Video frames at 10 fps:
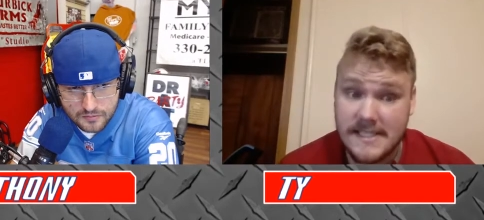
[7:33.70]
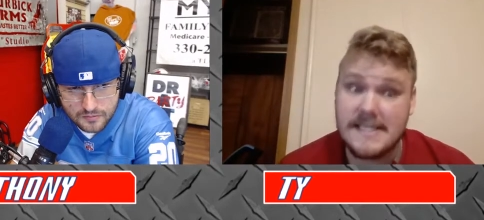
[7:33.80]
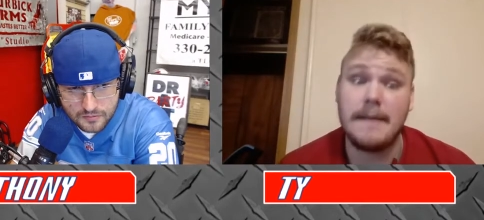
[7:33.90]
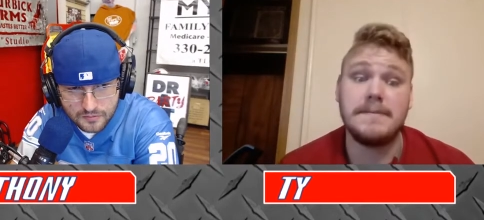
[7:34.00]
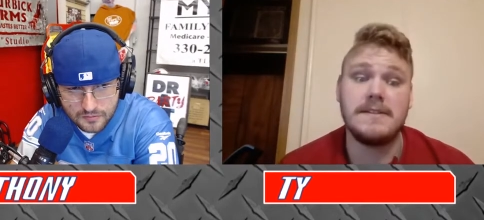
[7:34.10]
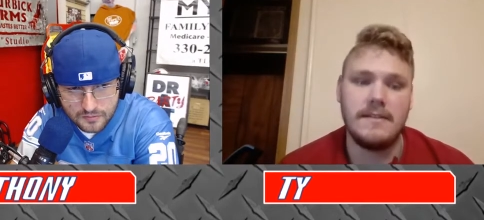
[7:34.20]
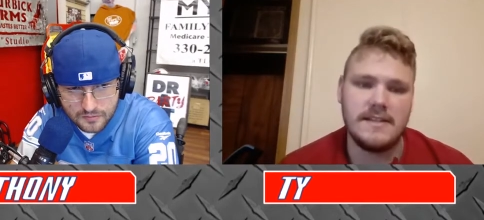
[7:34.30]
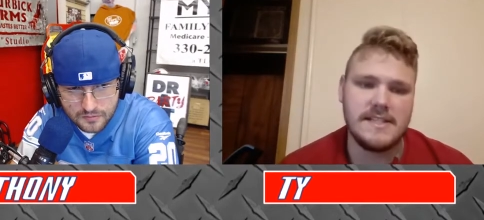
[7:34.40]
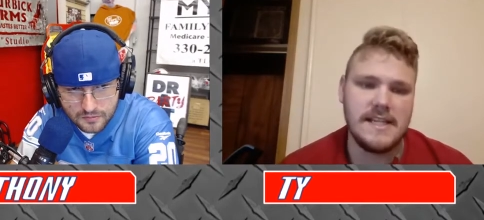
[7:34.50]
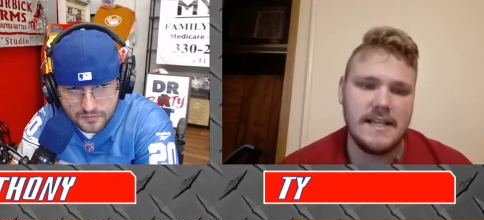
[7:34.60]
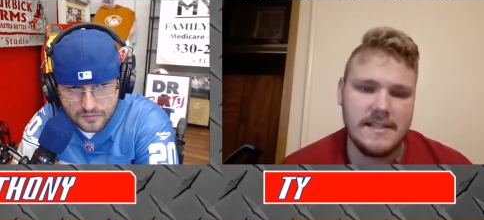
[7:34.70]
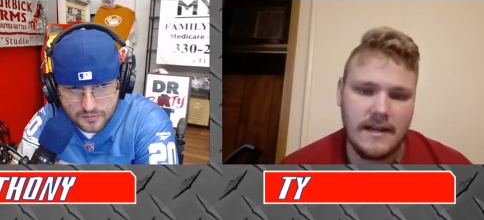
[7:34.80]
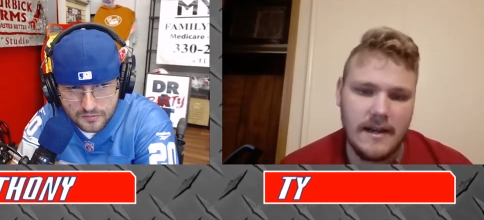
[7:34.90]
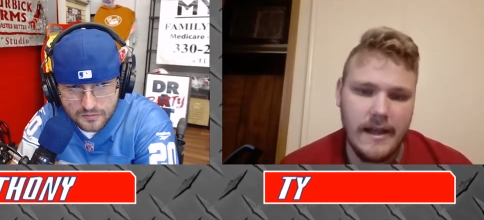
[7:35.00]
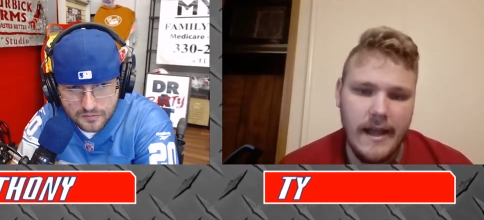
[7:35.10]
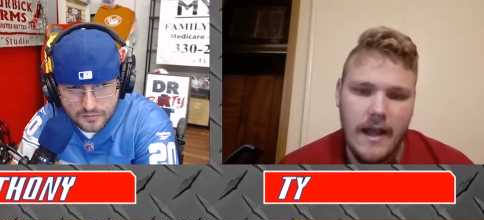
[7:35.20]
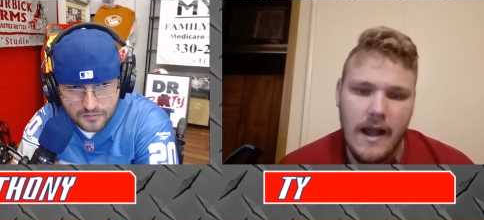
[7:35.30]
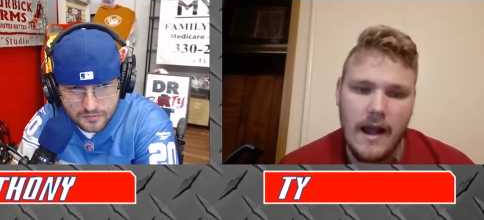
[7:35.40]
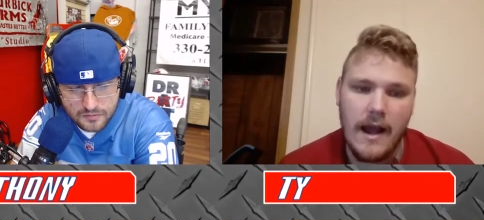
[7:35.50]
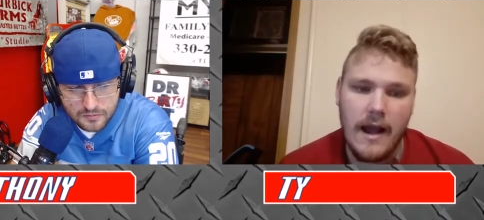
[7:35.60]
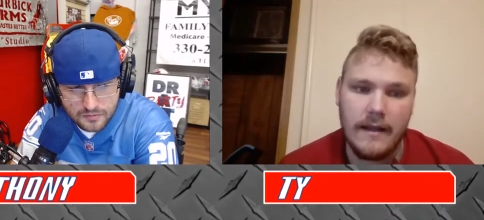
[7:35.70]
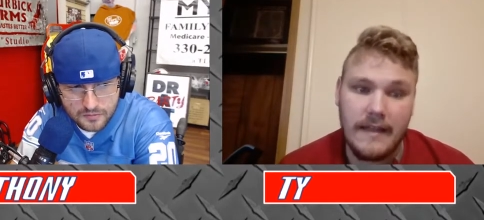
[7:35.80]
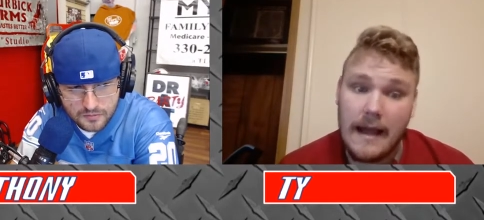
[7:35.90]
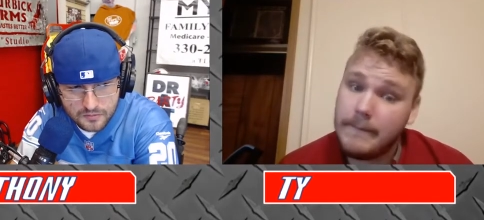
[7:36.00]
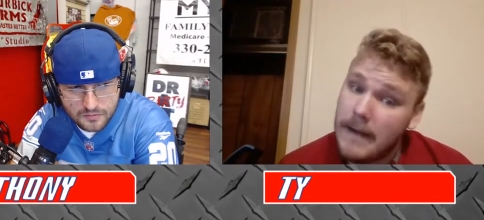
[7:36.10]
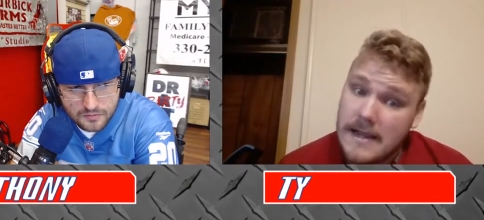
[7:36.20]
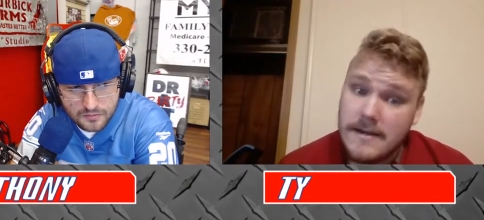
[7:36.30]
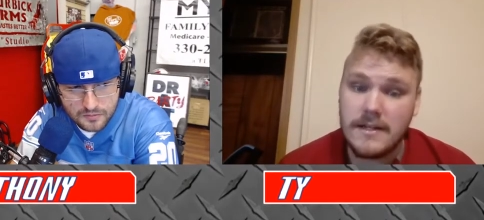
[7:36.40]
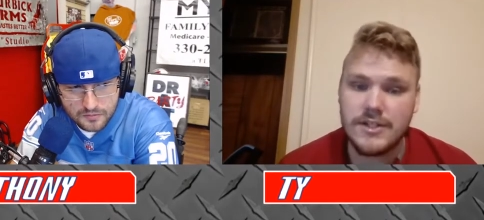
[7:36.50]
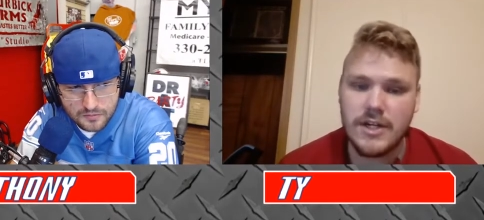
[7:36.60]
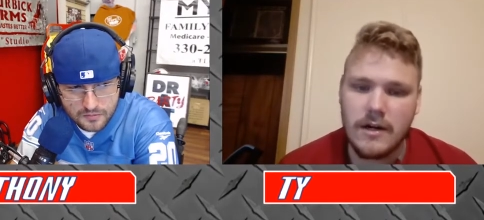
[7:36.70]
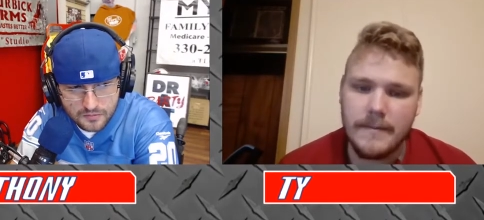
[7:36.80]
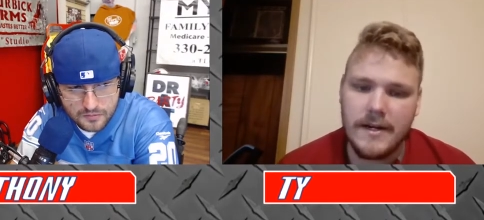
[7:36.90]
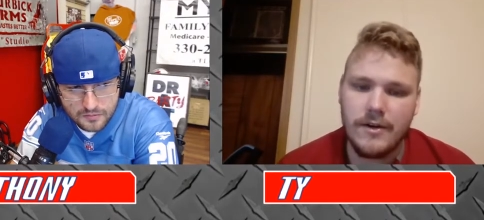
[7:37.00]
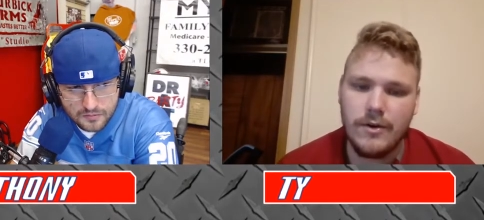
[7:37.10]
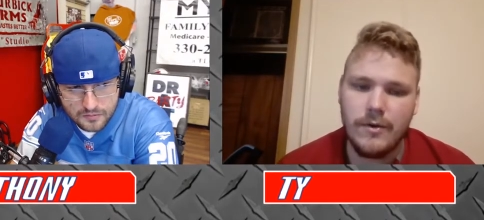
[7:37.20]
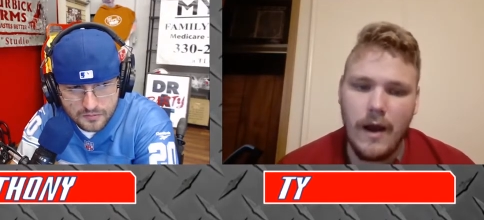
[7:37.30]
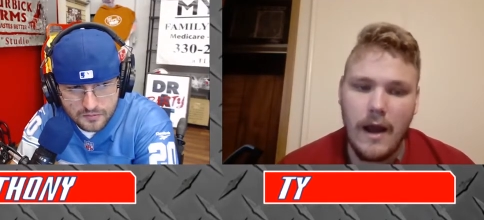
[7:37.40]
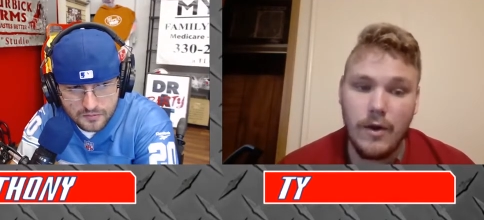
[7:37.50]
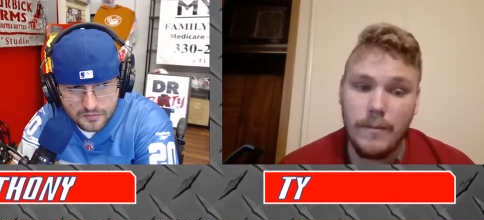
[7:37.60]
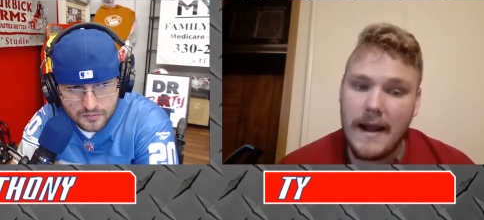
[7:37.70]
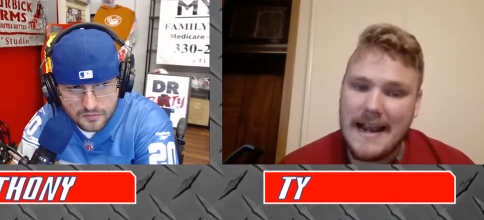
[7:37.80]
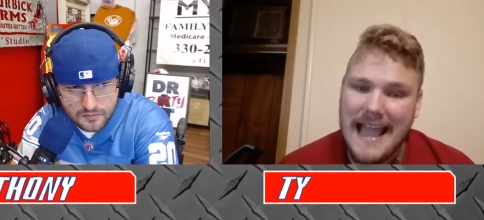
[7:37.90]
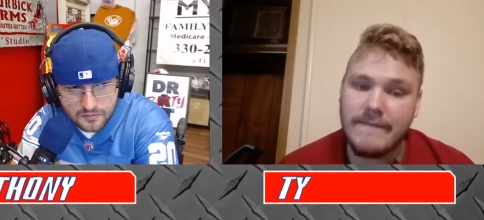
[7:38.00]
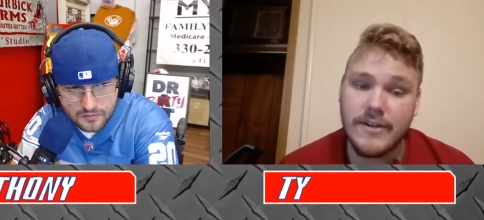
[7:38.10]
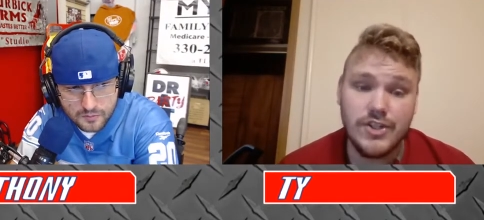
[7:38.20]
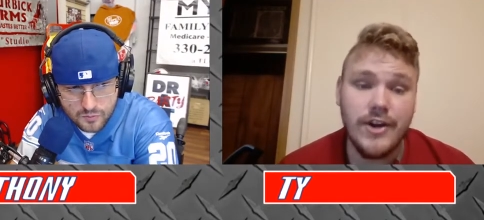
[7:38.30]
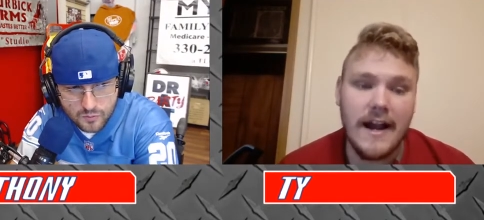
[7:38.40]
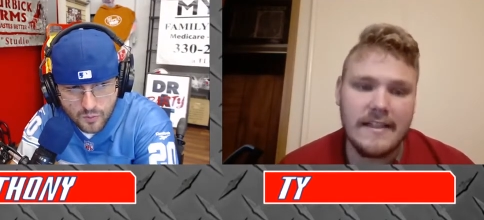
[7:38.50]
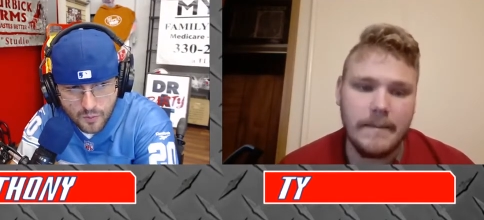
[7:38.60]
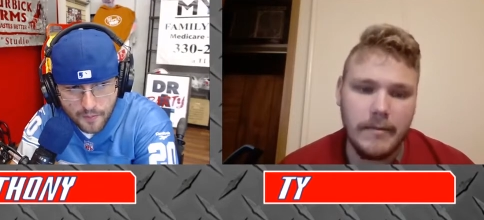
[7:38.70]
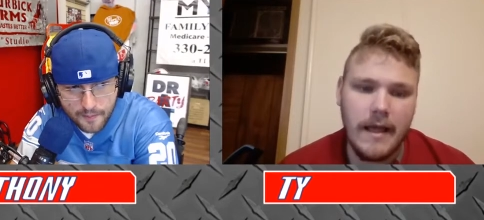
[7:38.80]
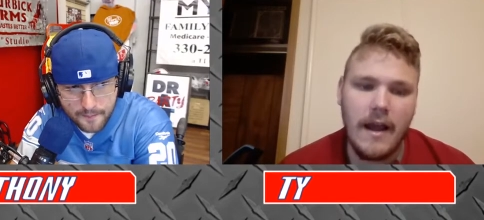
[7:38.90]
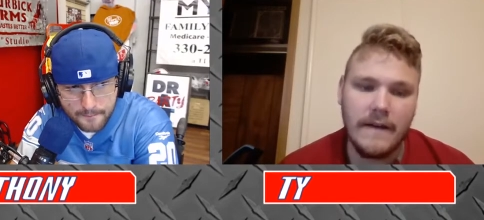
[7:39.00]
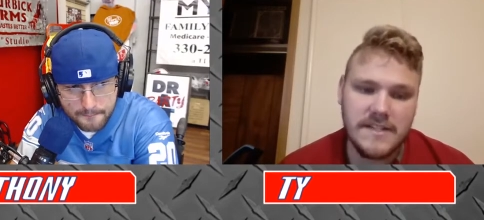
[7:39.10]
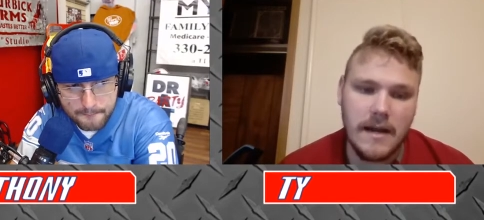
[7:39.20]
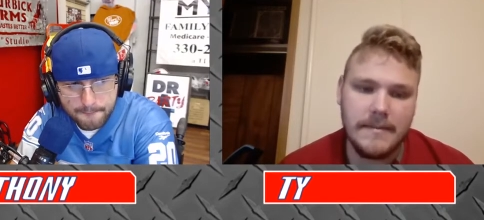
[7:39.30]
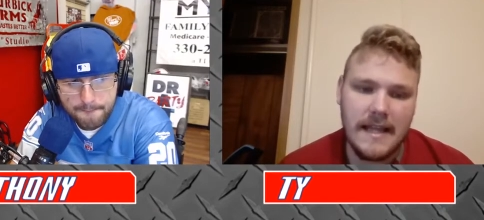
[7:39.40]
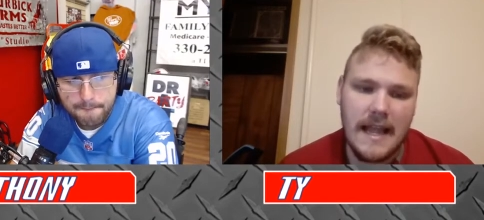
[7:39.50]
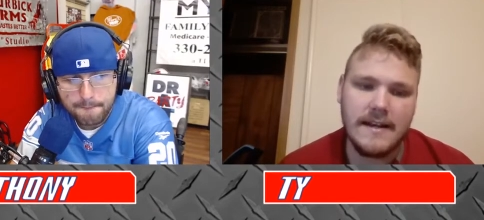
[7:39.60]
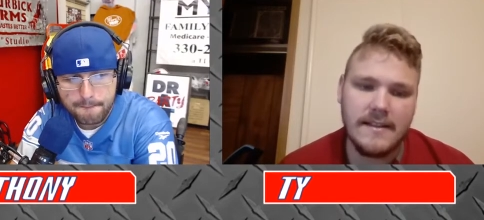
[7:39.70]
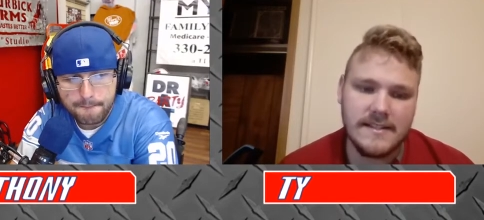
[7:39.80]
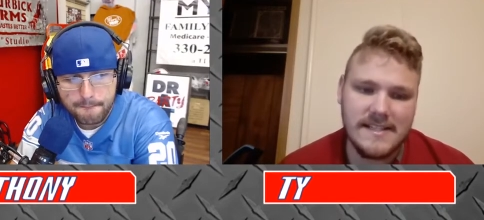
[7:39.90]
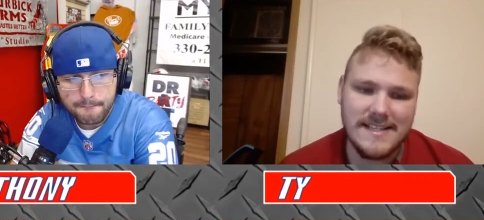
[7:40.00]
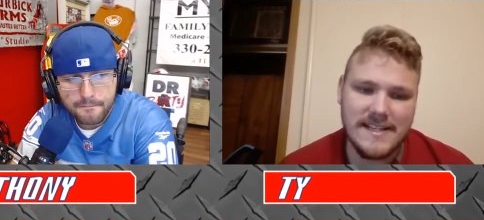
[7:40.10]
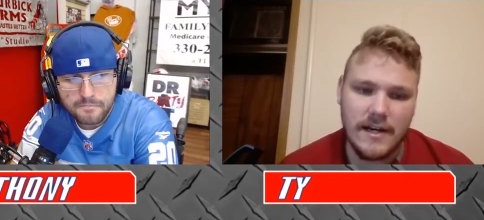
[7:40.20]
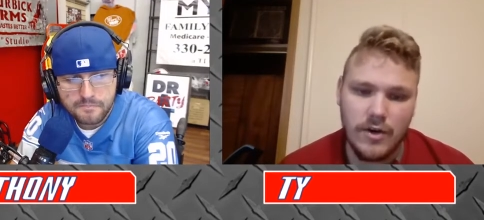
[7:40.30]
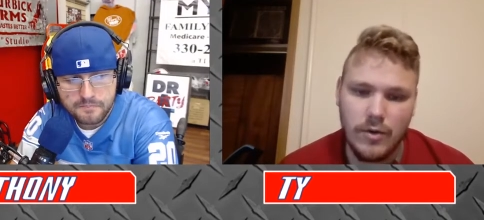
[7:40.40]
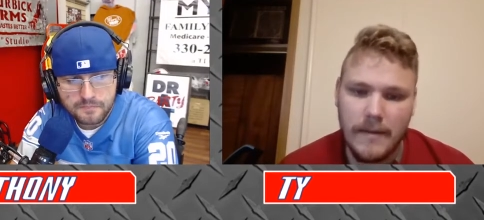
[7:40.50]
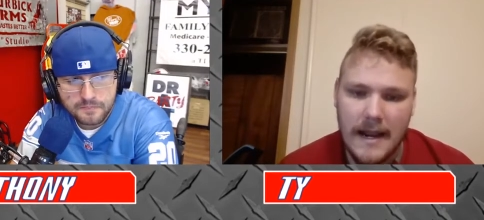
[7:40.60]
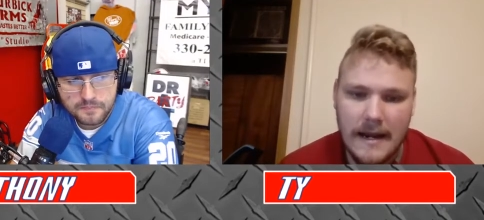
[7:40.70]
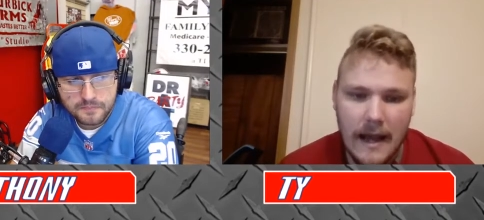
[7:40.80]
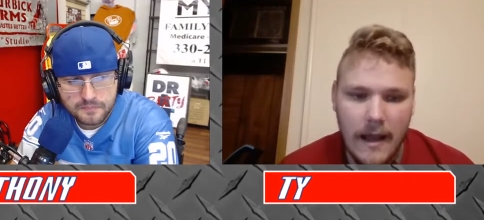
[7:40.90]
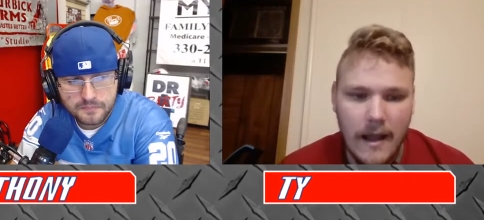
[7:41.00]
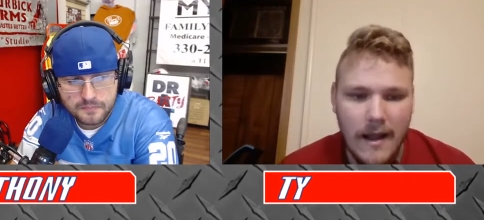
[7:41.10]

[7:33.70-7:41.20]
Speaker 1: steps this season uh, that might determine who uh, who might have a shot at the playoffs come the end of the season, and who might uh,